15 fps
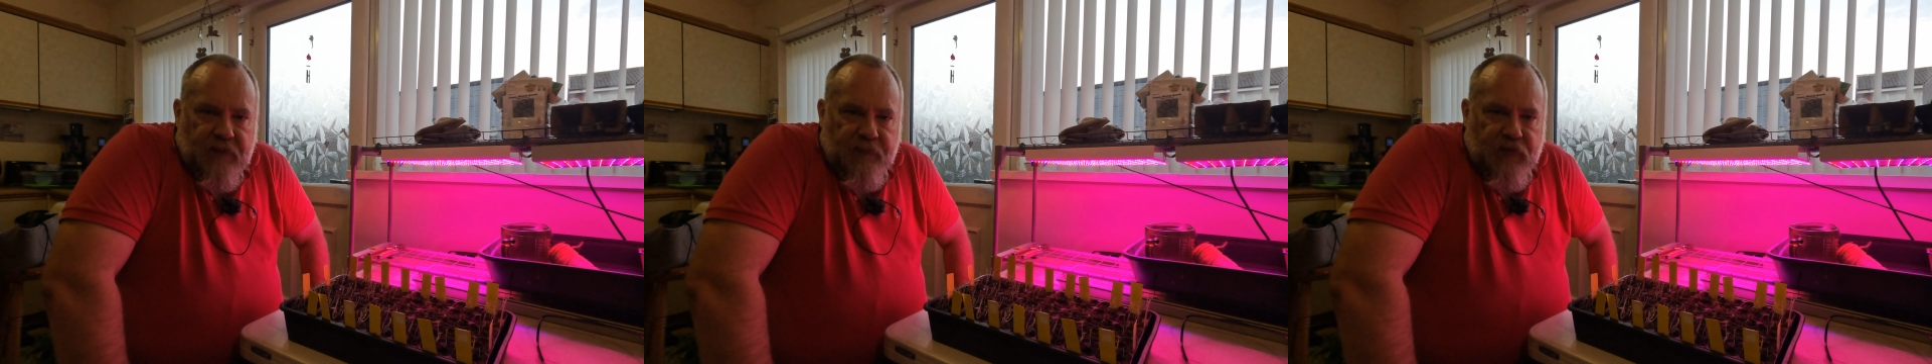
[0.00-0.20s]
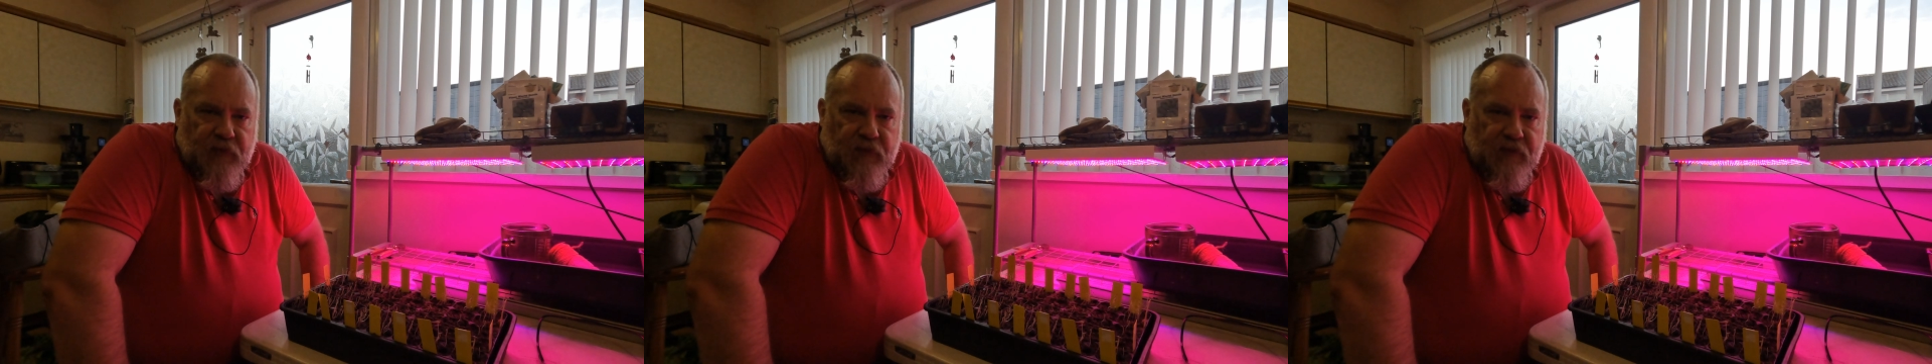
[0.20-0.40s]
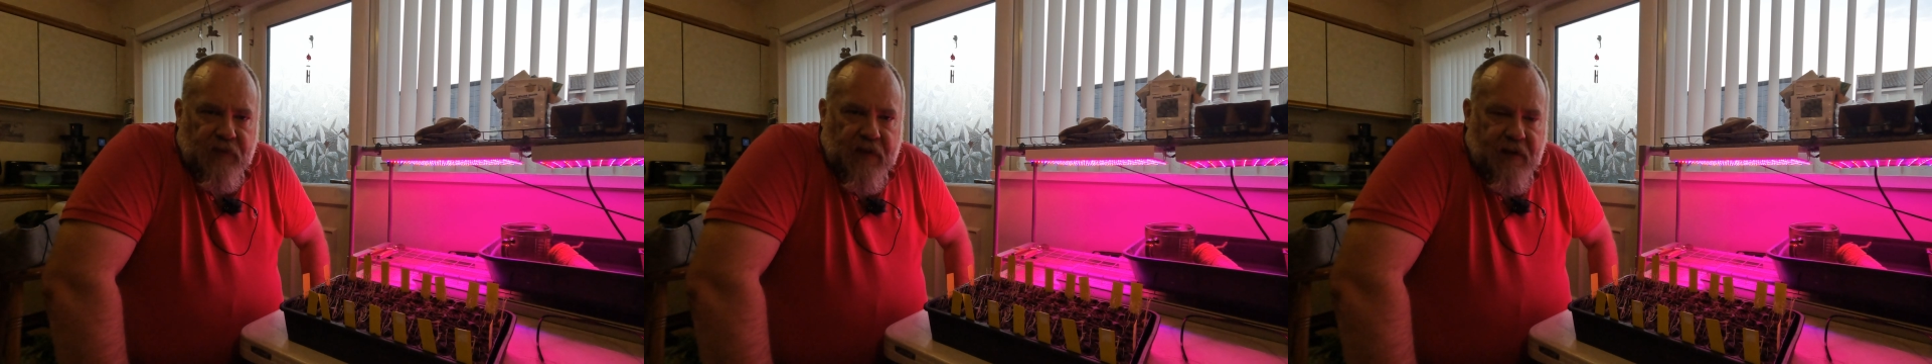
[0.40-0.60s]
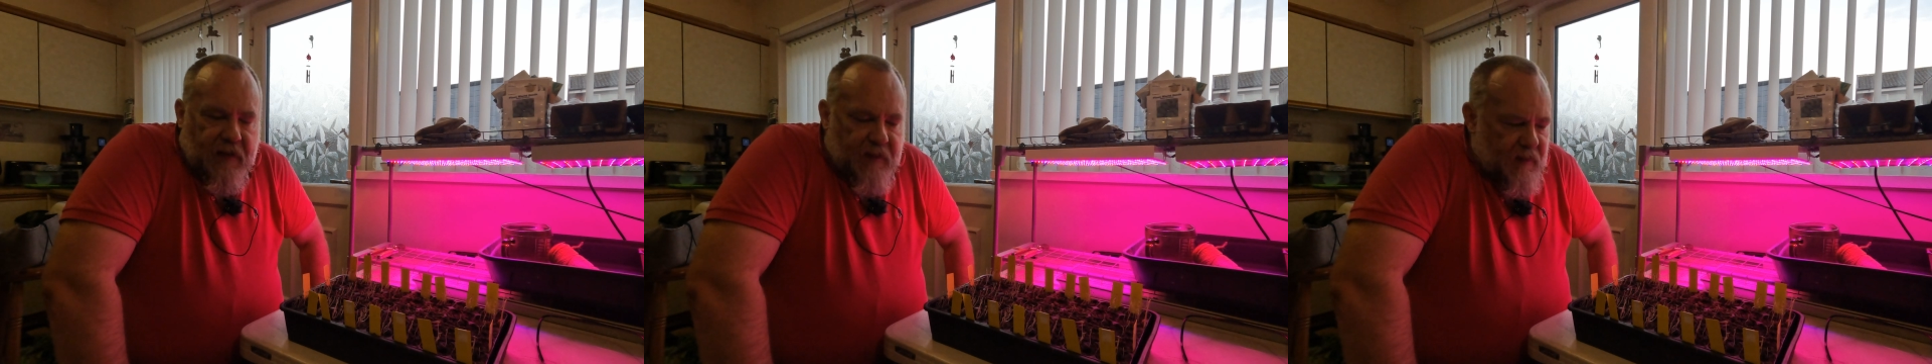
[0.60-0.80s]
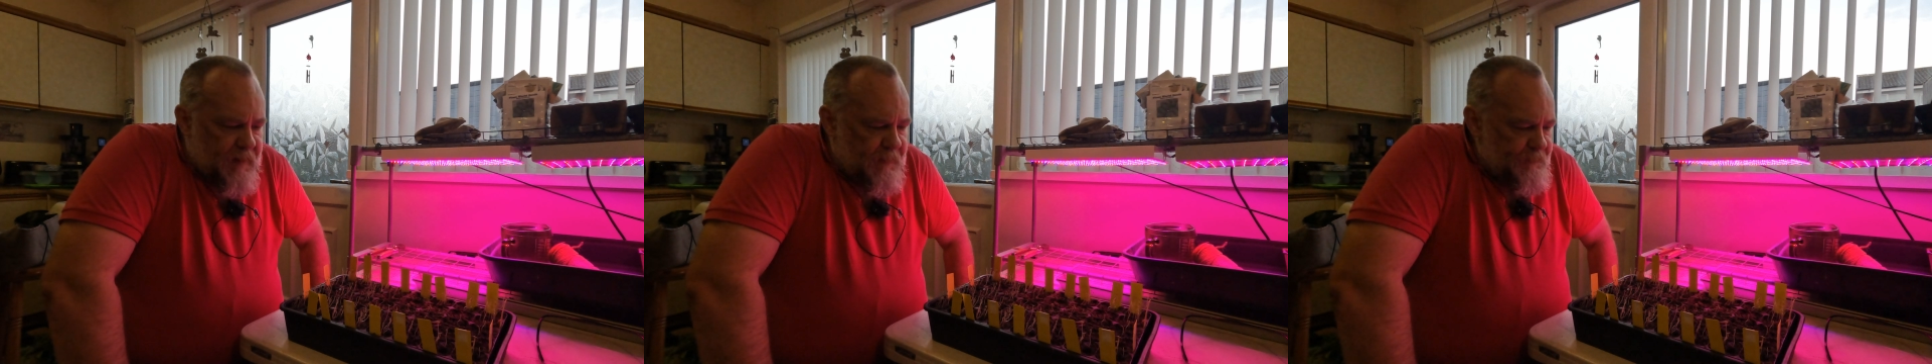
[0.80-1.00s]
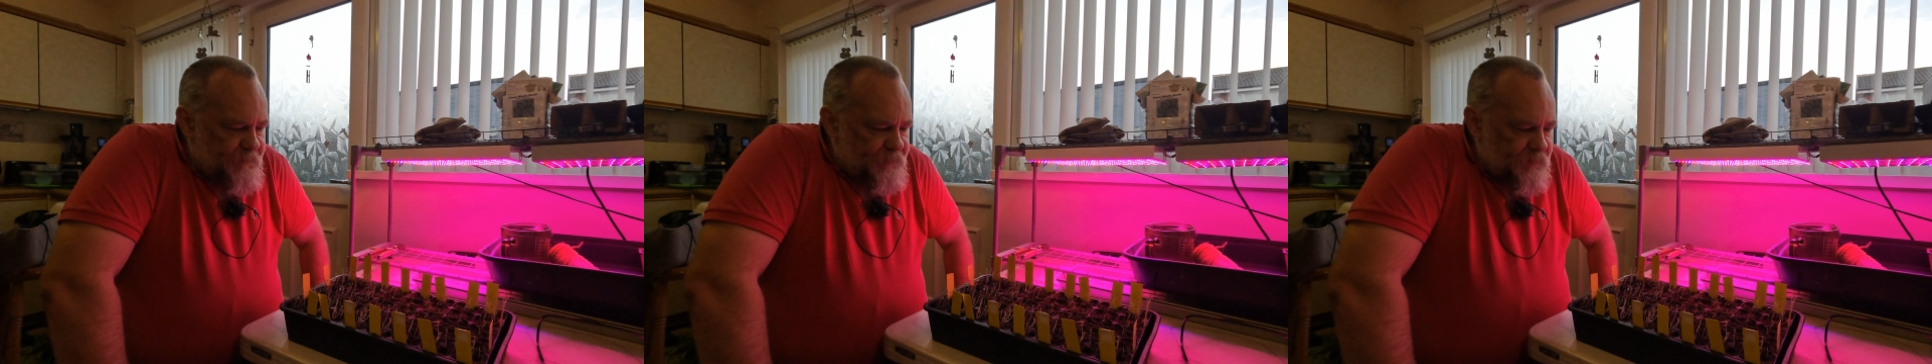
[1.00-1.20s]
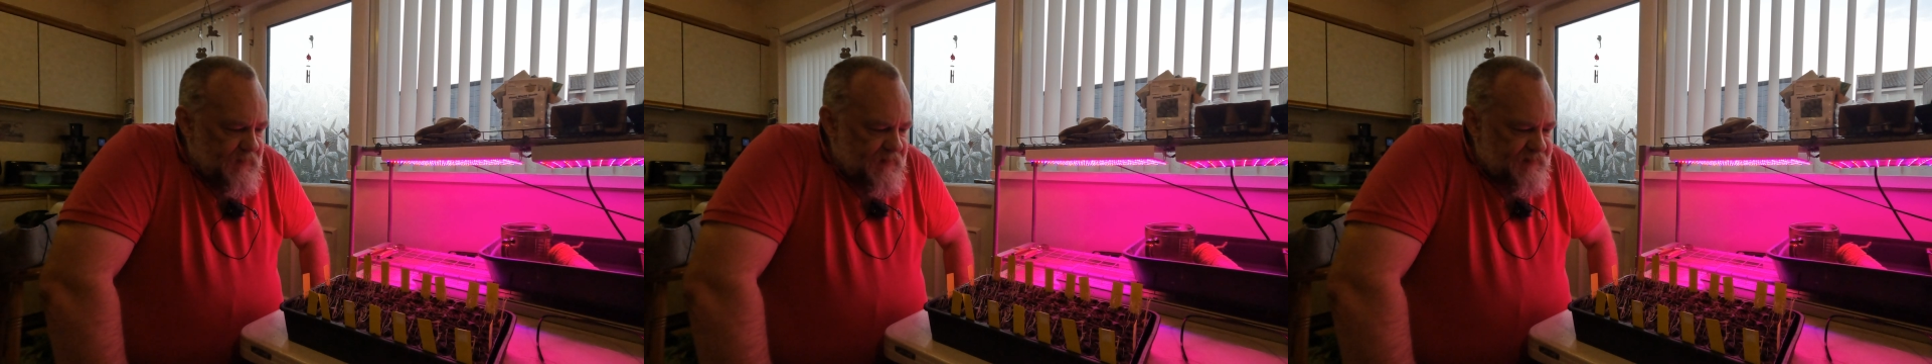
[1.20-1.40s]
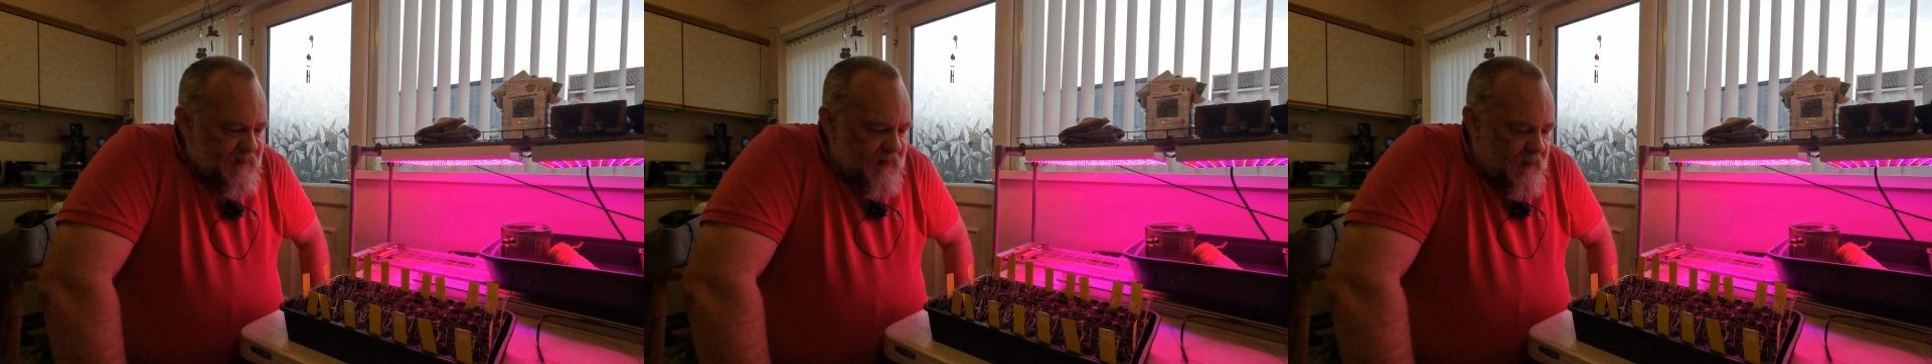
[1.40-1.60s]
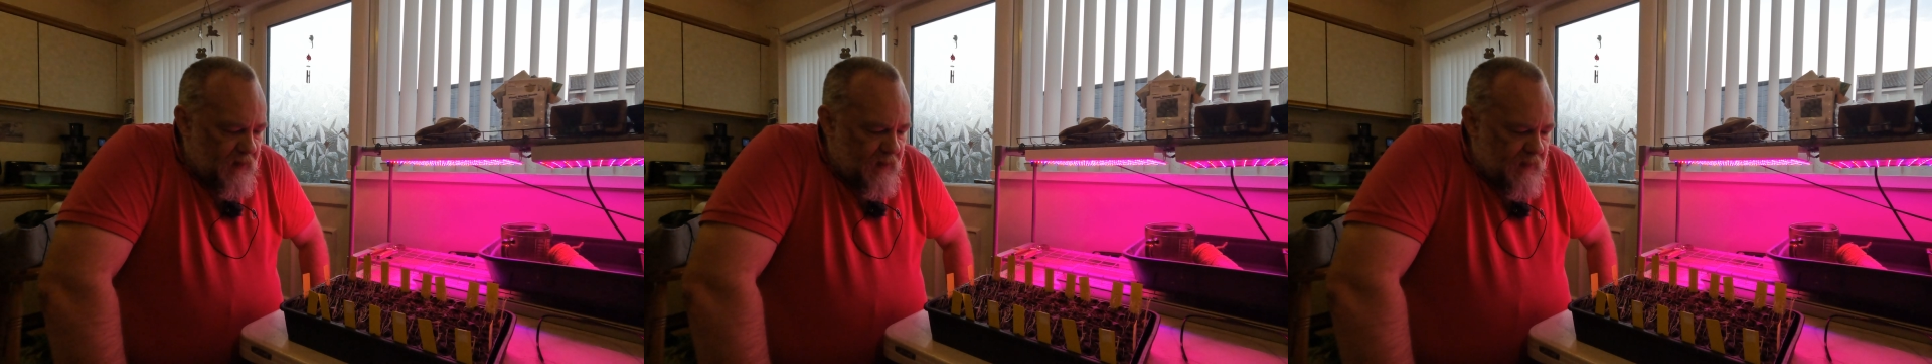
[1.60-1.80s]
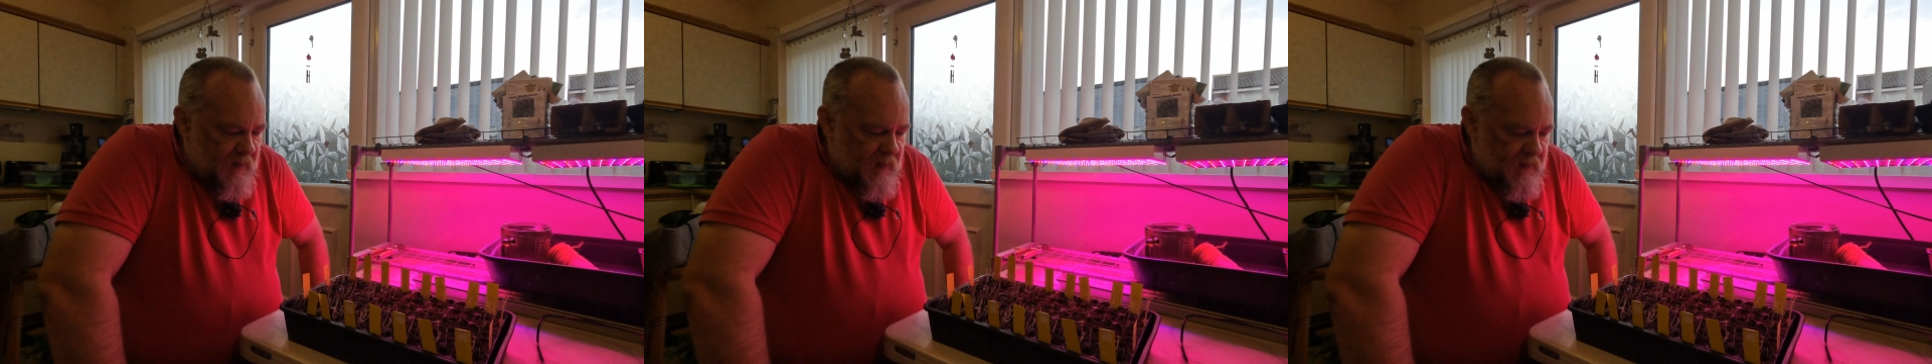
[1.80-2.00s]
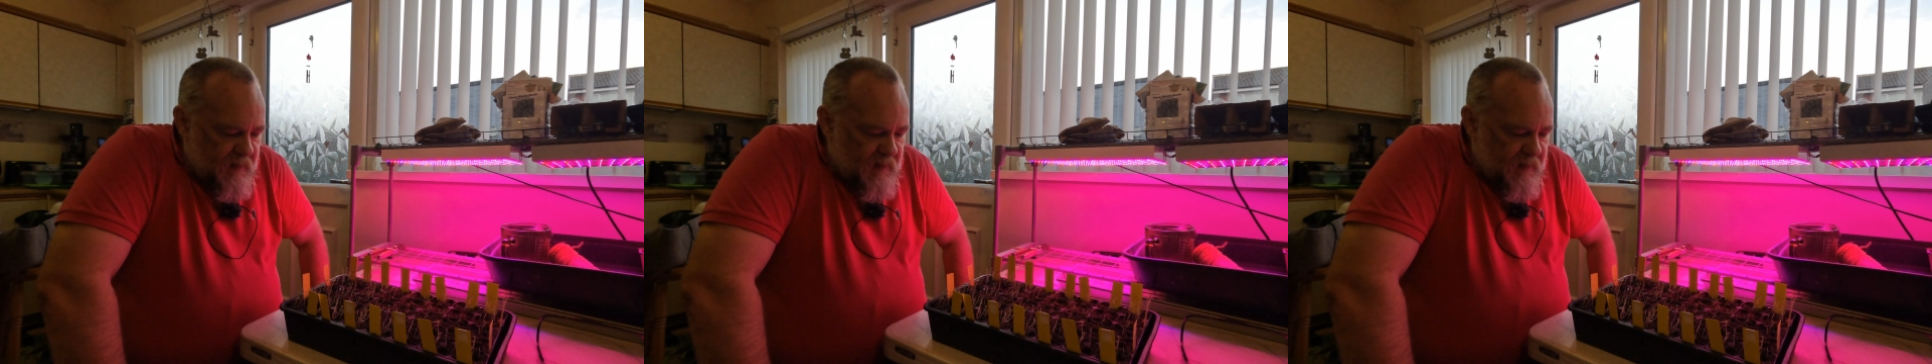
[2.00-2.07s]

per cell.